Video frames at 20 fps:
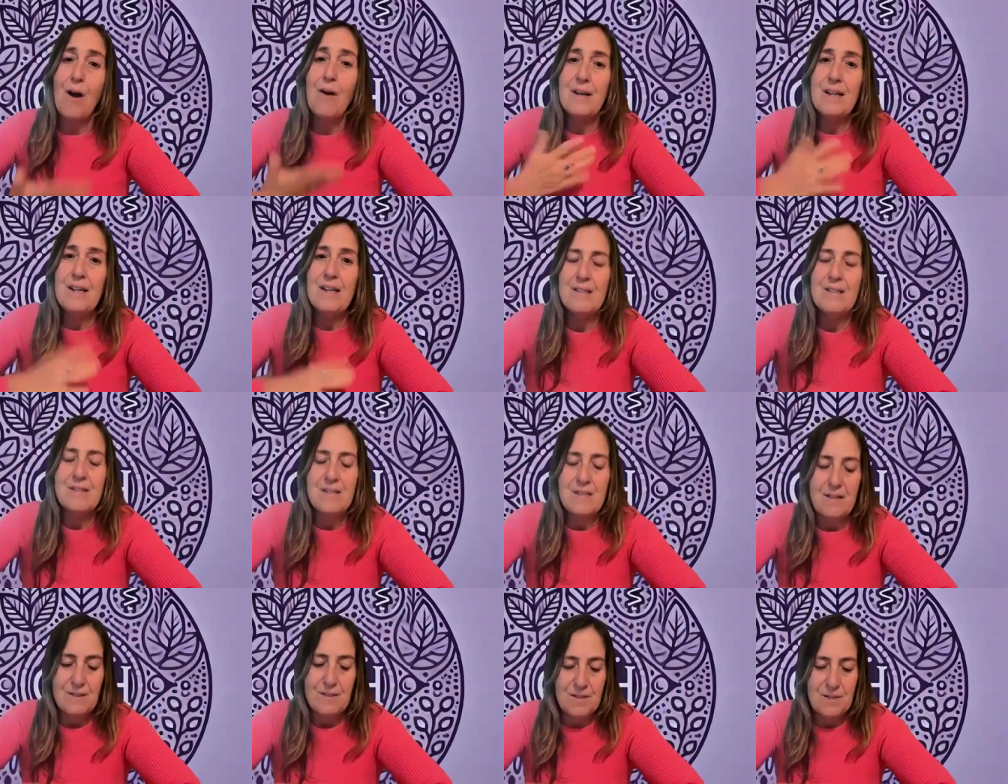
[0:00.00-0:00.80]
already
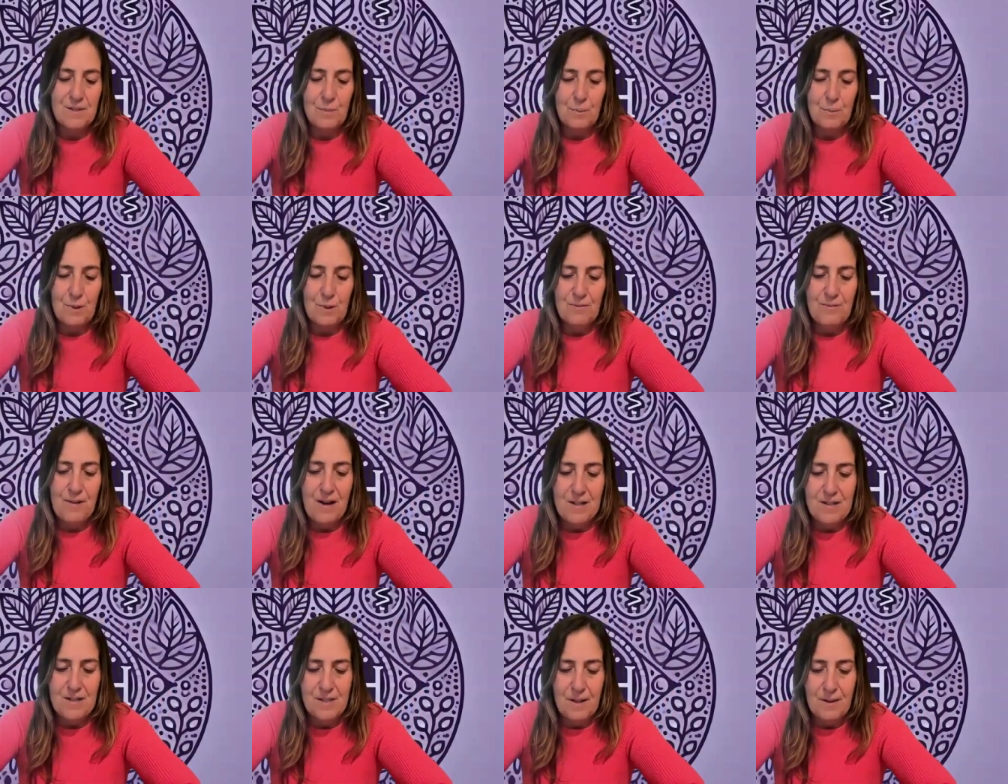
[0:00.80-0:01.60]
exists with
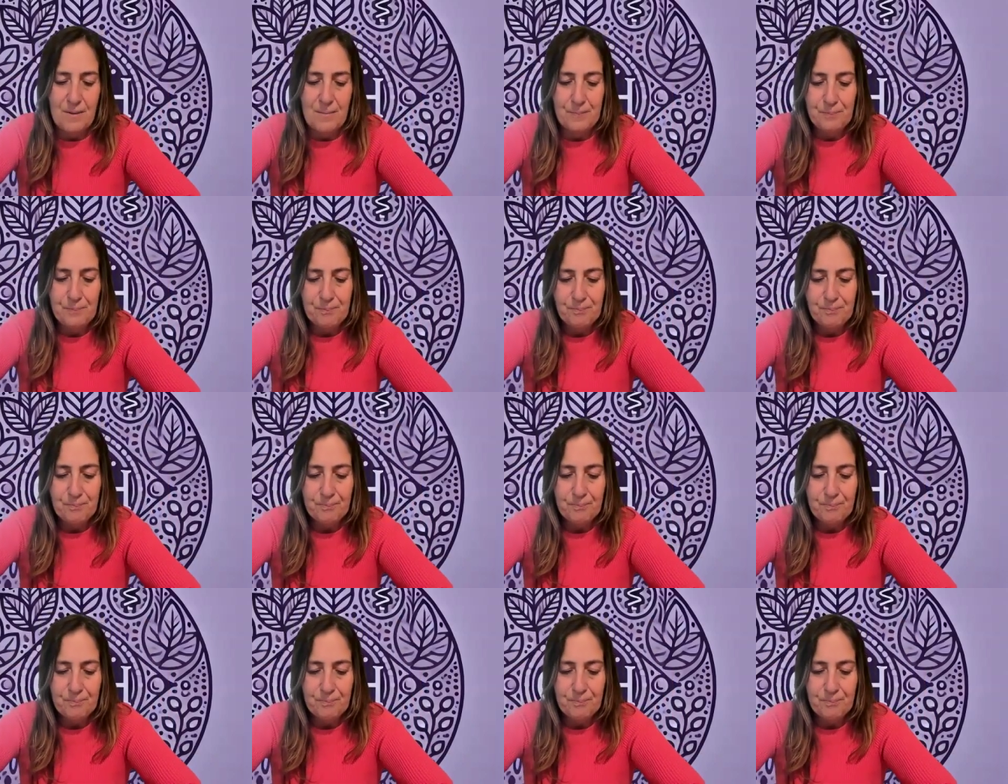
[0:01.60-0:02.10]
Vata.